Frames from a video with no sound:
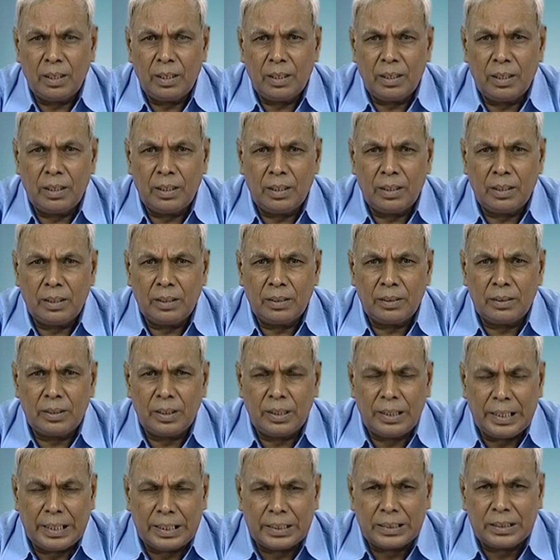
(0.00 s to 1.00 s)
and uh, the
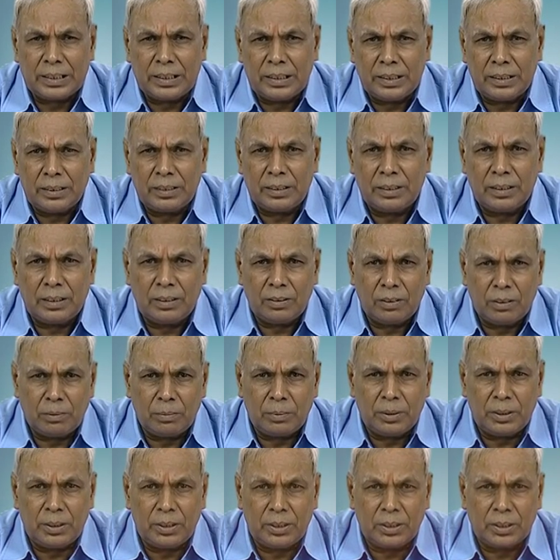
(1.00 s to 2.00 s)
next lecture we will
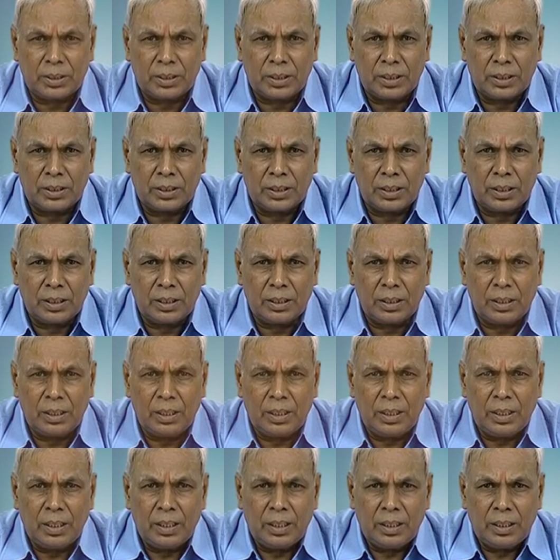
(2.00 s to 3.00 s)
be discussing
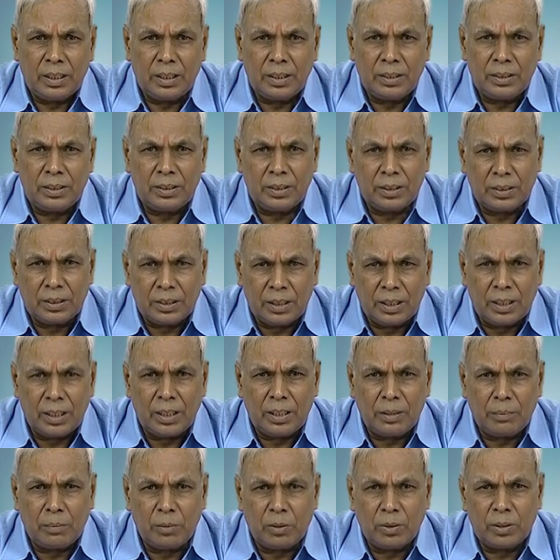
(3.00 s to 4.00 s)
in
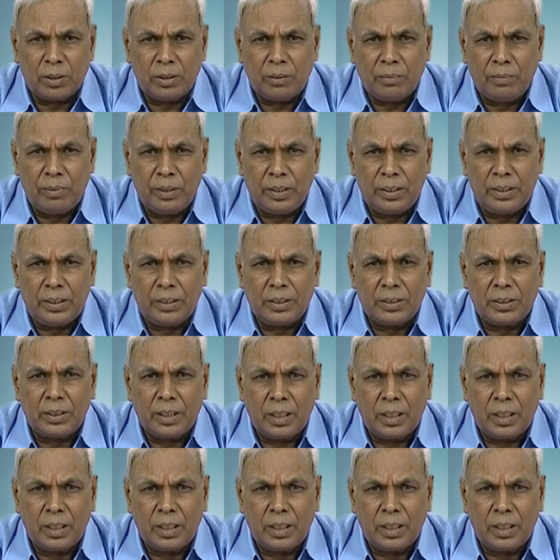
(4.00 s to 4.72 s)
detail about the various